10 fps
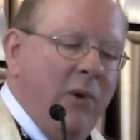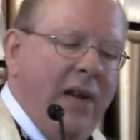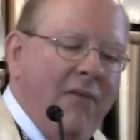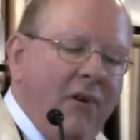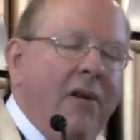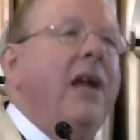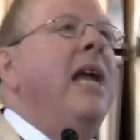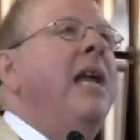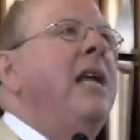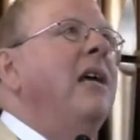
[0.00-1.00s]
whenever
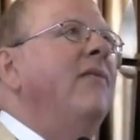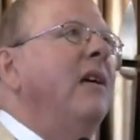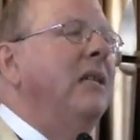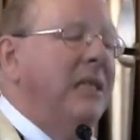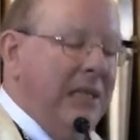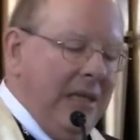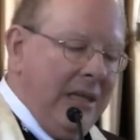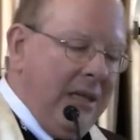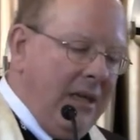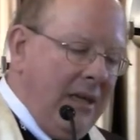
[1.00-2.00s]
any of us
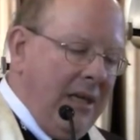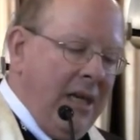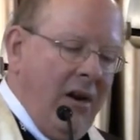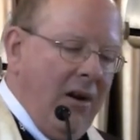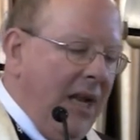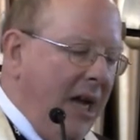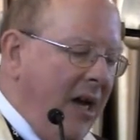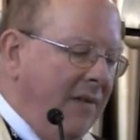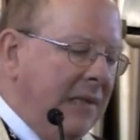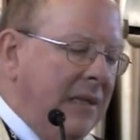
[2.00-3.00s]
in our
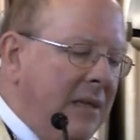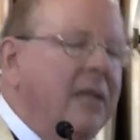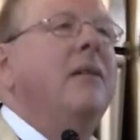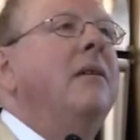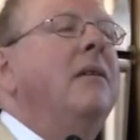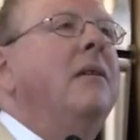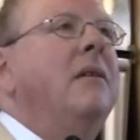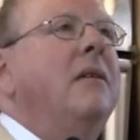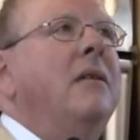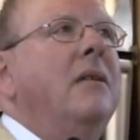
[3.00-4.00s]
lives
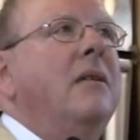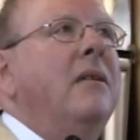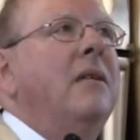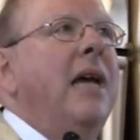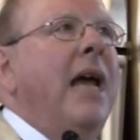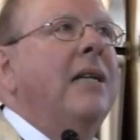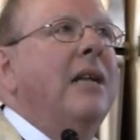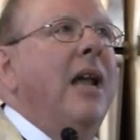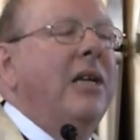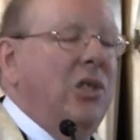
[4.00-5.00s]

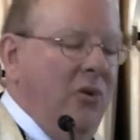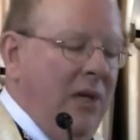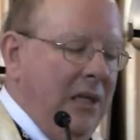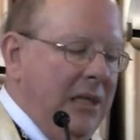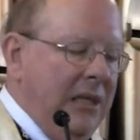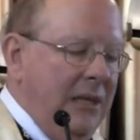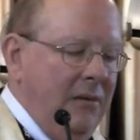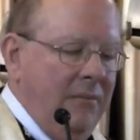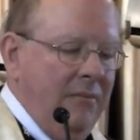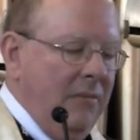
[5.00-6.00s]
act like Judas
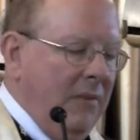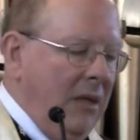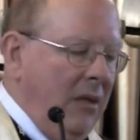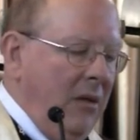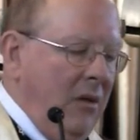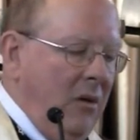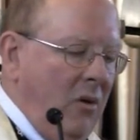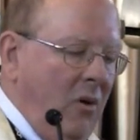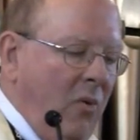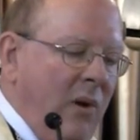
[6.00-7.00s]

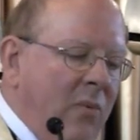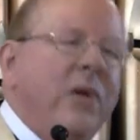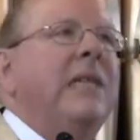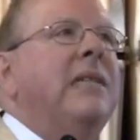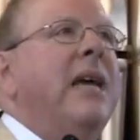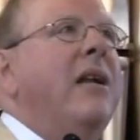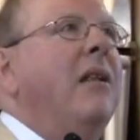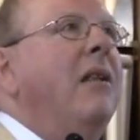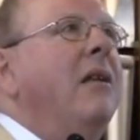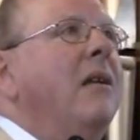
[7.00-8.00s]
or when we
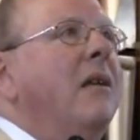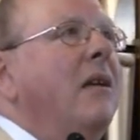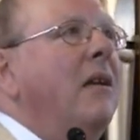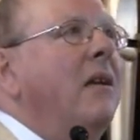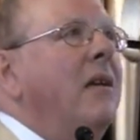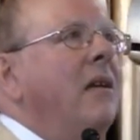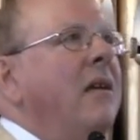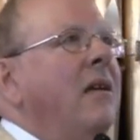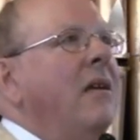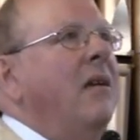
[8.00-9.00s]
settle
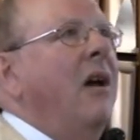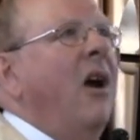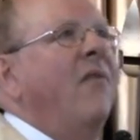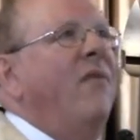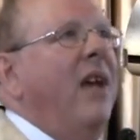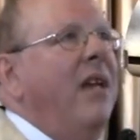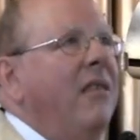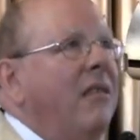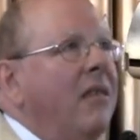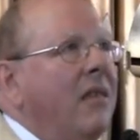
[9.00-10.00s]
our
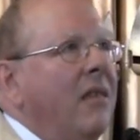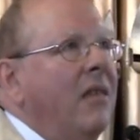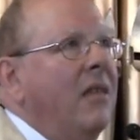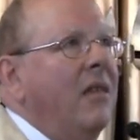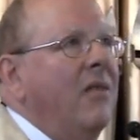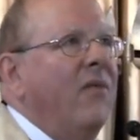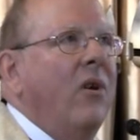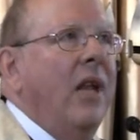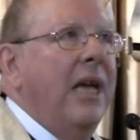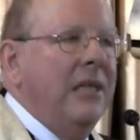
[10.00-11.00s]
faith for
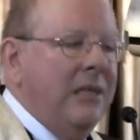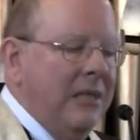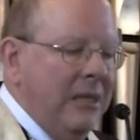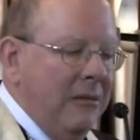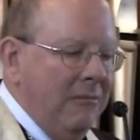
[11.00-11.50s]
less.